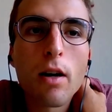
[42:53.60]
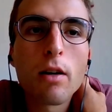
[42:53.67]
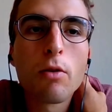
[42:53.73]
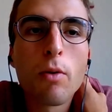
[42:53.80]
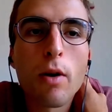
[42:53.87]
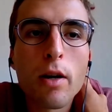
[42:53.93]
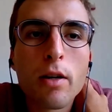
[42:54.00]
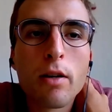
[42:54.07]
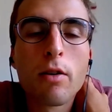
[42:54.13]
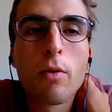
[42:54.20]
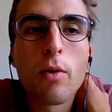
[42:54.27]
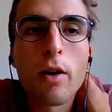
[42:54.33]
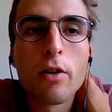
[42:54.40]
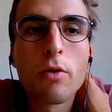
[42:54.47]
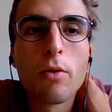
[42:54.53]
are
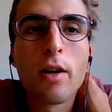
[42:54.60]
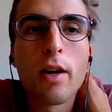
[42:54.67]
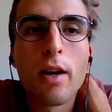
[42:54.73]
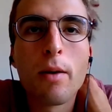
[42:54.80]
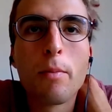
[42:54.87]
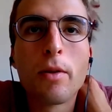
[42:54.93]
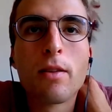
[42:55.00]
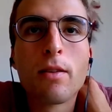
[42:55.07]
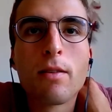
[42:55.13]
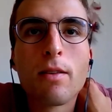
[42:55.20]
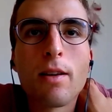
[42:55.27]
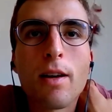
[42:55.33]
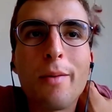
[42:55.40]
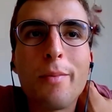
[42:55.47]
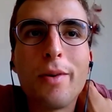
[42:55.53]
quite okay, but
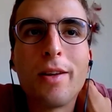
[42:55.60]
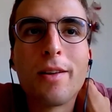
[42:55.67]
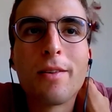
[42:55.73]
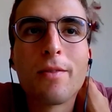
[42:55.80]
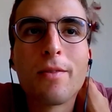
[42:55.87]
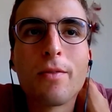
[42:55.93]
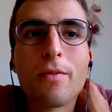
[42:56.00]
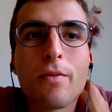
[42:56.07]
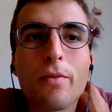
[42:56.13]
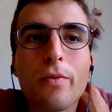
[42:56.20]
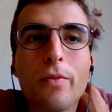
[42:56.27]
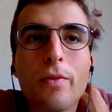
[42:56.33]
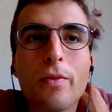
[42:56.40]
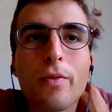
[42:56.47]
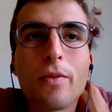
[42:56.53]
I mean,
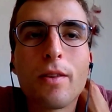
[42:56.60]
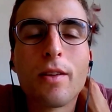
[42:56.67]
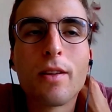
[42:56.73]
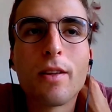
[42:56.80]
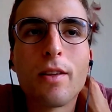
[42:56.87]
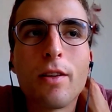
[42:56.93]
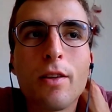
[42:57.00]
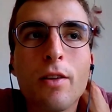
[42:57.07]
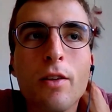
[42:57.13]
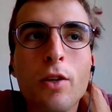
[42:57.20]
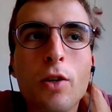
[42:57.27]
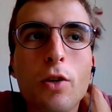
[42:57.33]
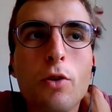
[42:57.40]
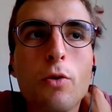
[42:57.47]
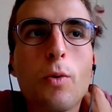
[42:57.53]

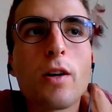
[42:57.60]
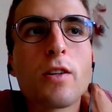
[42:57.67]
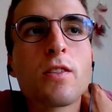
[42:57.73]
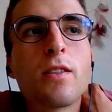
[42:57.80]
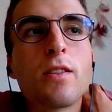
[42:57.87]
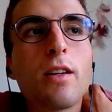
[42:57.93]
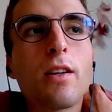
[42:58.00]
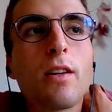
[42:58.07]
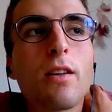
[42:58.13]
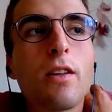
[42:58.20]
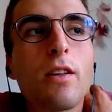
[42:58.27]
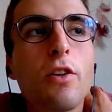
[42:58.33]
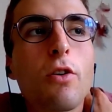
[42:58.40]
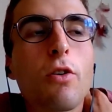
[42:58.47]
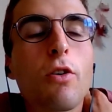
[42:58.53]
you are still
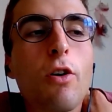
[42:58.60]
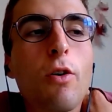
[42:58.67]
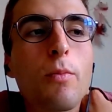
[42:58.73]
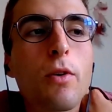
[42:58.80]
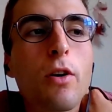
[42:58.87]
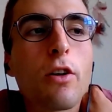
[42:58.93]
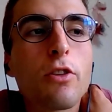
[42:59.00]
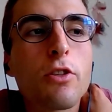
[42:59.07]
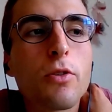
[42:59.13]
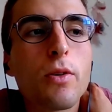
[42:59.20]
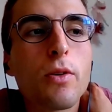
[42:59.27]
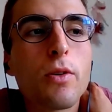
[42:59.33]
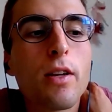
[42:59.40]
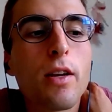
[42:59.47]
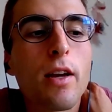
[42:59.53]
in your own
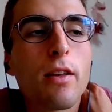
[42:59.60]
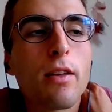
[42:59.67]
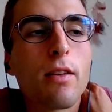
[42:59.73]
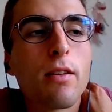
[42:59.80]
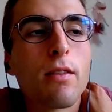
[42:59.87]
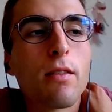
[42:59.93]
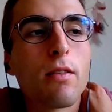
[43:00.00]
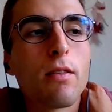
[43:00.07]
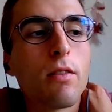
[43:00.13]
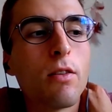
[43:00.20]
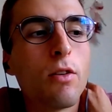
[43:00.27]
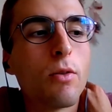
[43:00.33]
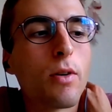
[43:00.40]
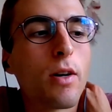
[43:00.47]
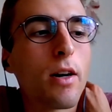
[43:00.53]
country and
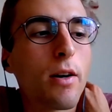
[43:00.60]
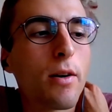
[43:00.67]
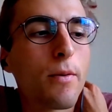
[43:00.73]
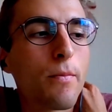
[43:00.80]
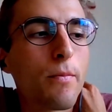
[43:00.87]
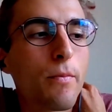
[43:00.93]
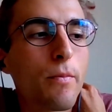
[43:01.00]
you are